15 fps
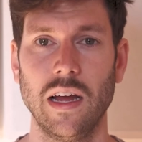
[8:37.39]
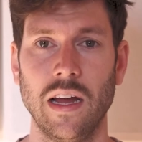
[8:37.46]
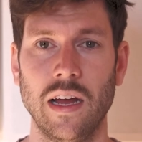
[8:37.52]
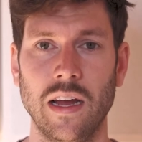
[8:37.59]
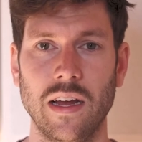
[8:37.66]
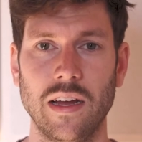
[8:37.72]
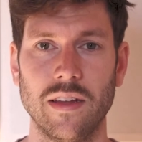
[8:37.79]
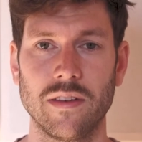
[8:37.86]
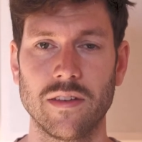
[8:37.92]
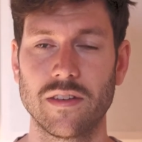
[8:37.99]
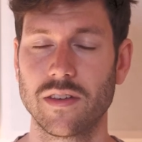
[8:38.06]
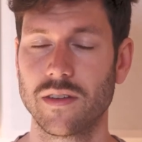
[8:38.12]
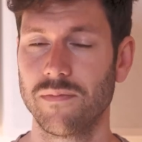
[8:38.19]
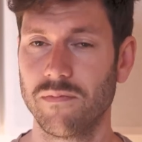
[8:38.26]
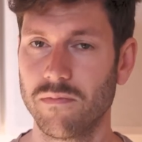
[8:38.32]

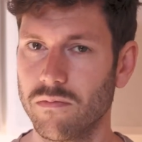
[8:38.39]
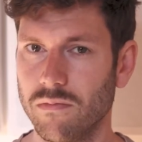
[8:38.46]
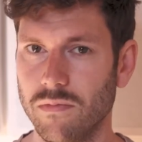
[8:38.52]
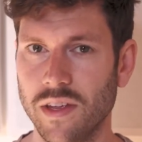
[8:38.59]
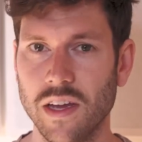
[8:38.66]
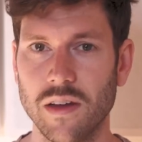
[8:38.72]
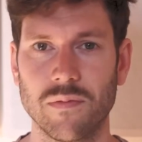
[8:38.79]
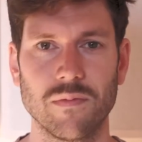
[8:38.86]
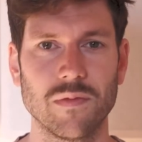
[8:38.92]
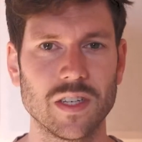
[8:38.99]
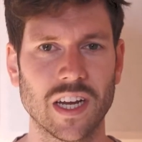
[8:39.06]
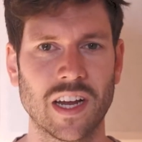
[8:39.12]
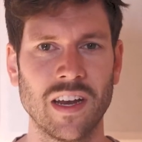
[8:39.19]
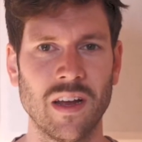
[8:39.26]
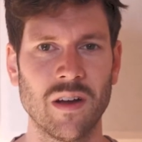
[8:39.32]
and yeah, check it